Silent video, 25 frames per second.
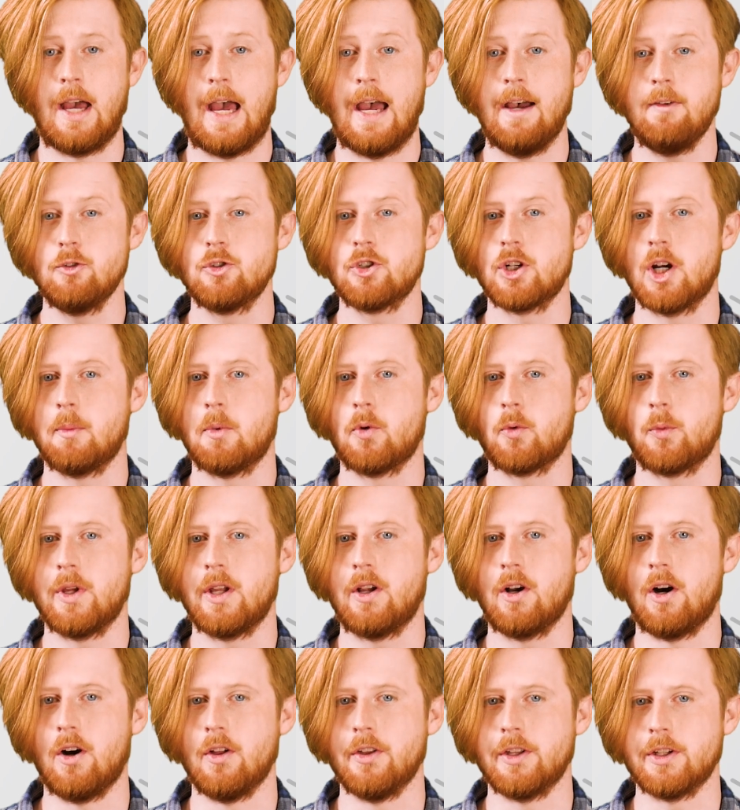Have trouble
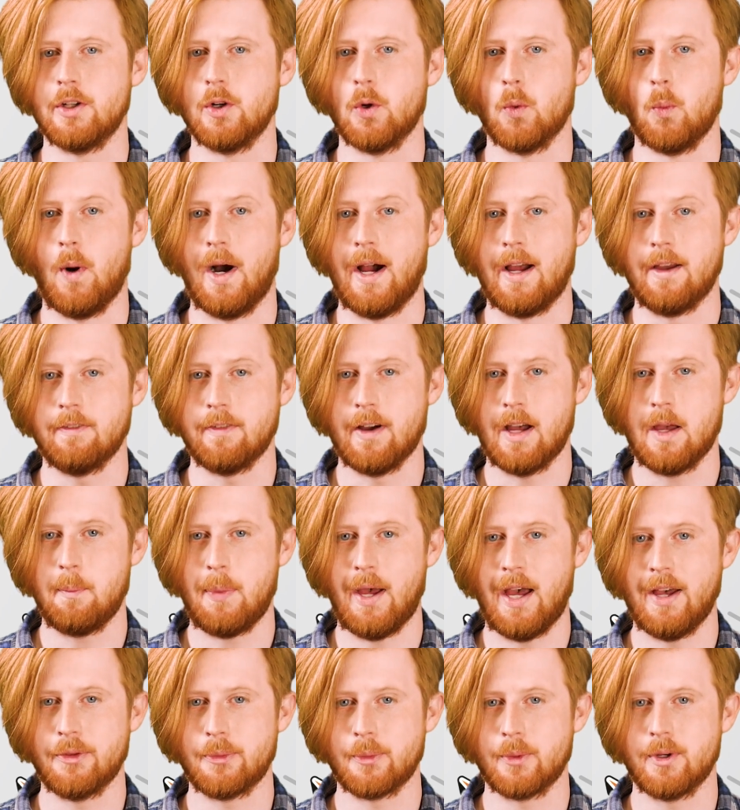recalling your Wi-Fi
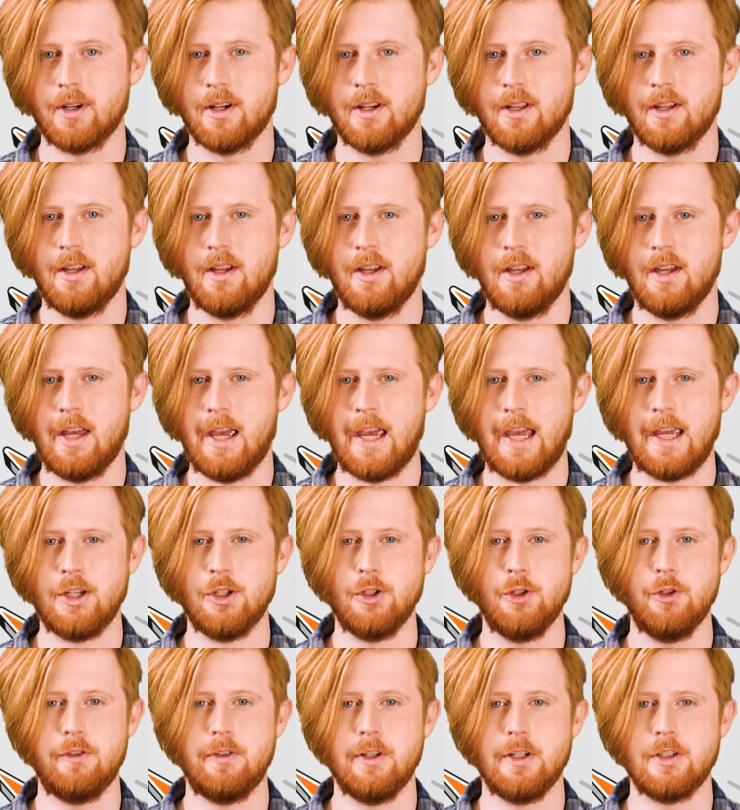password? A
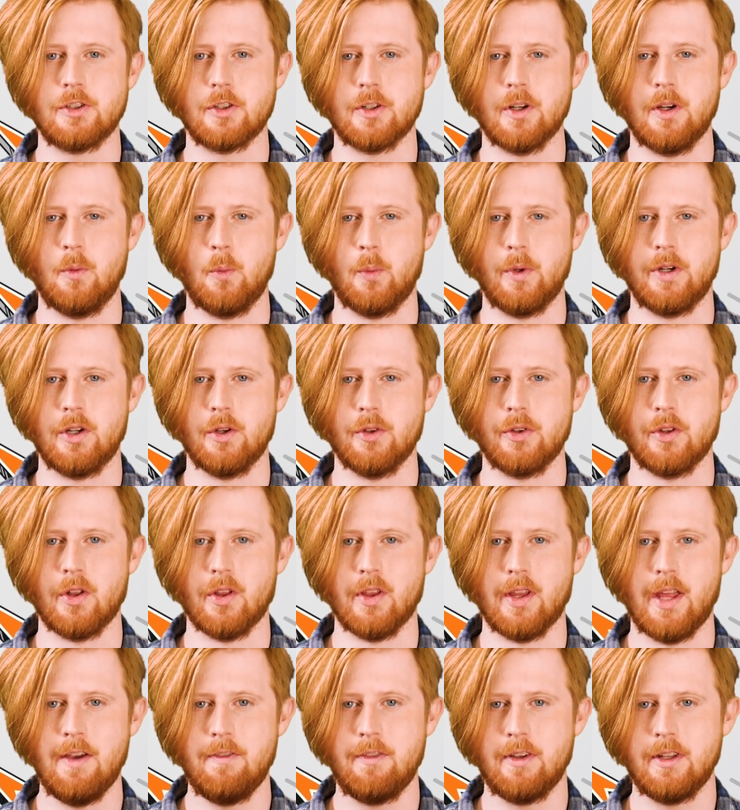new feature in Windows
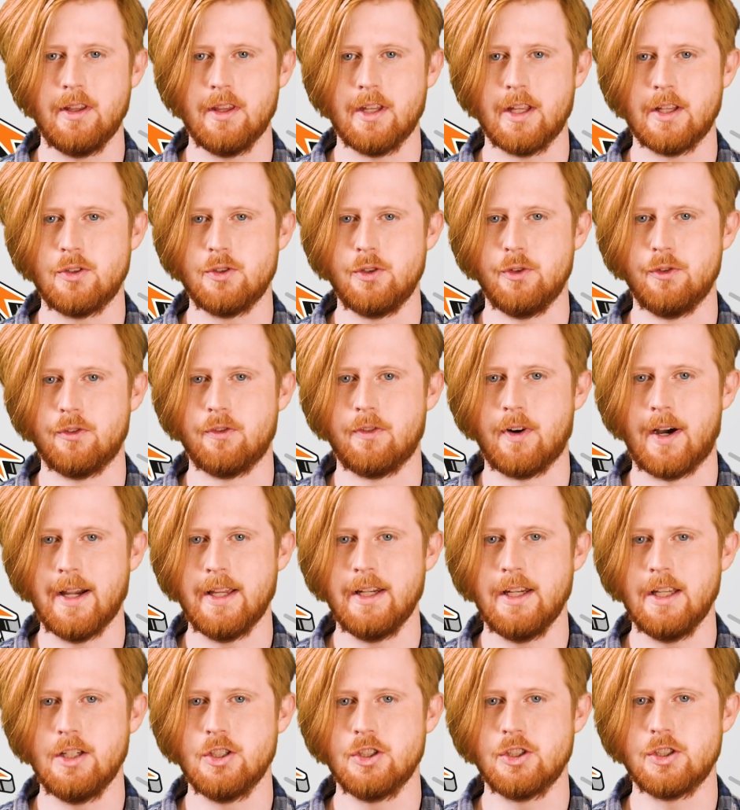11 lets you
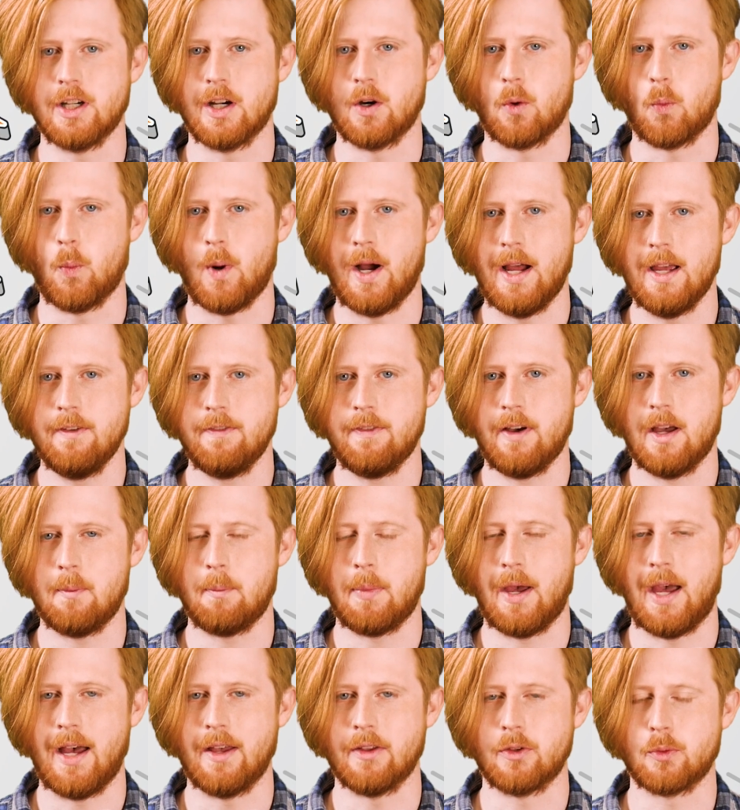find and share Wi-Fi
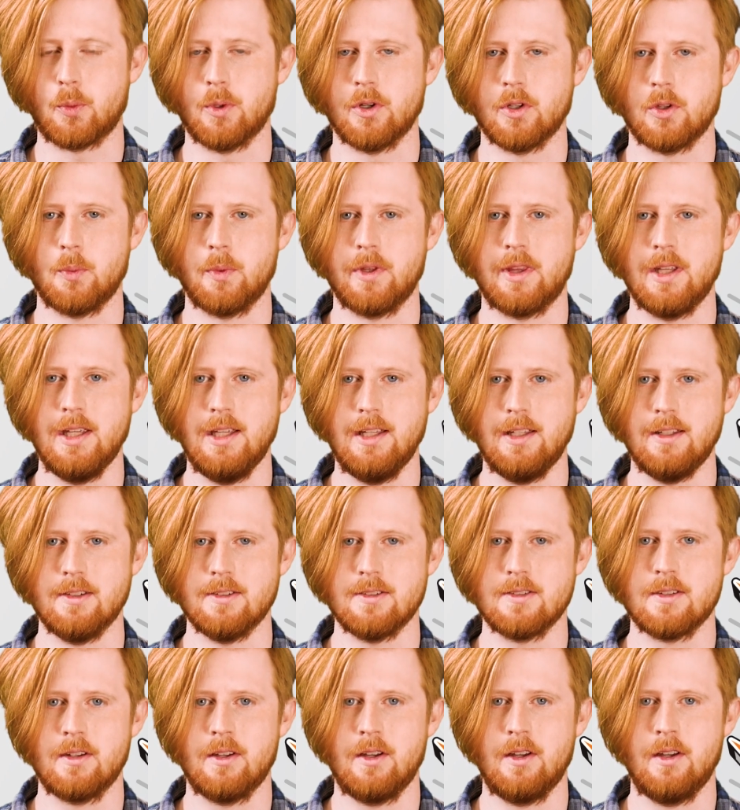passwords with
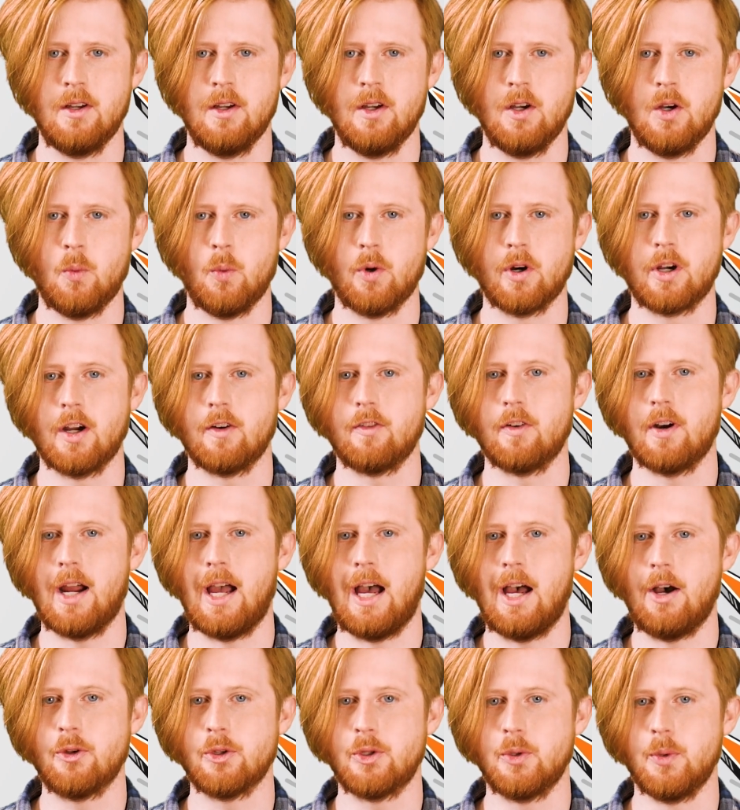ease. We'll cover
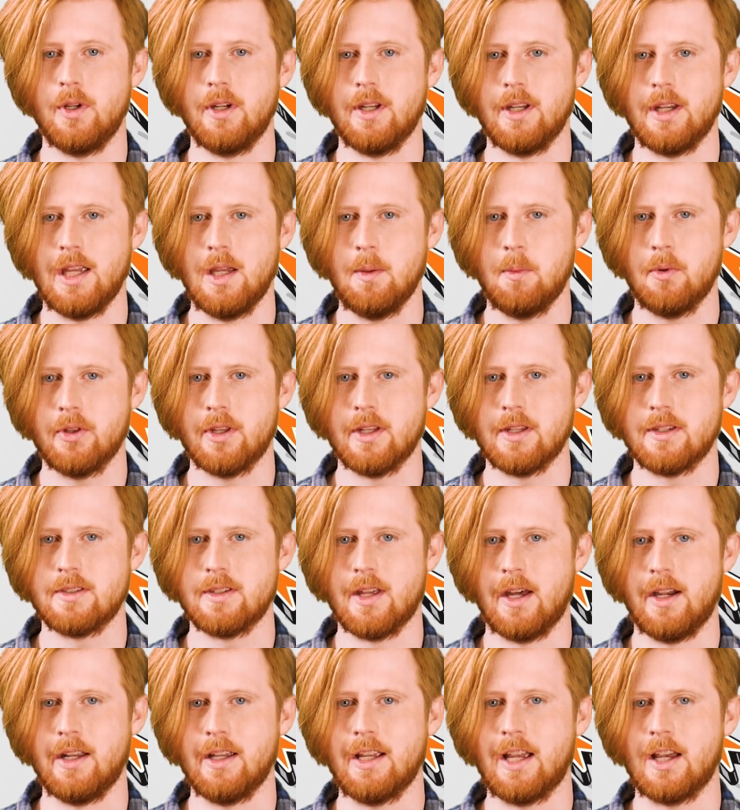how to enable this
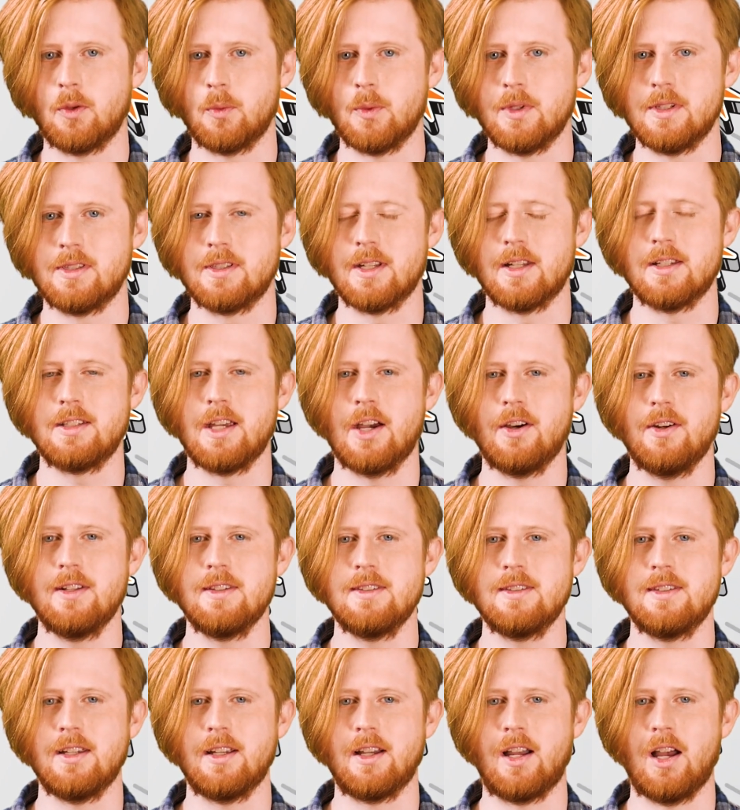setting as we sit down and
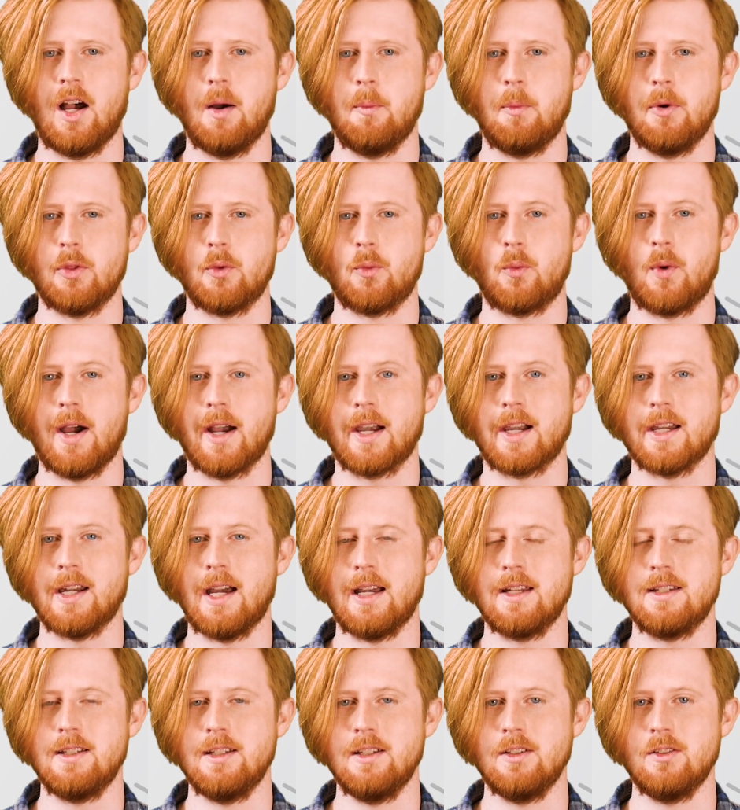sync up with Rocket
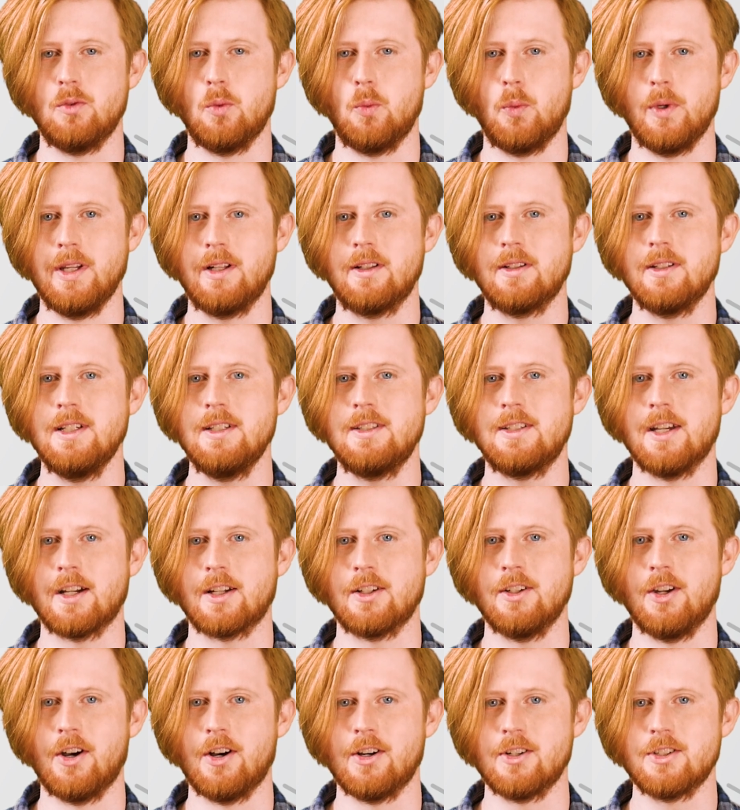IT's weekly
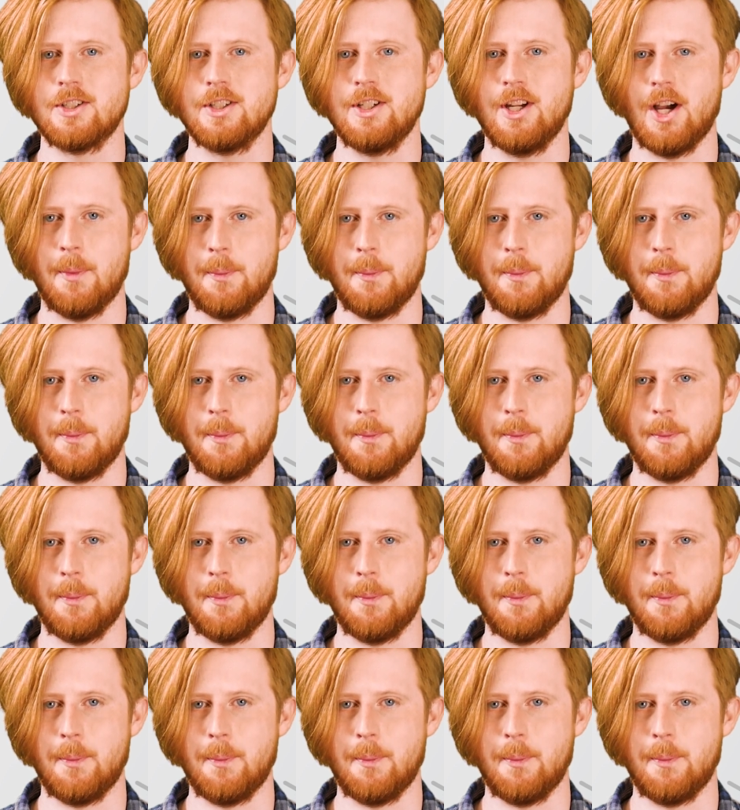technology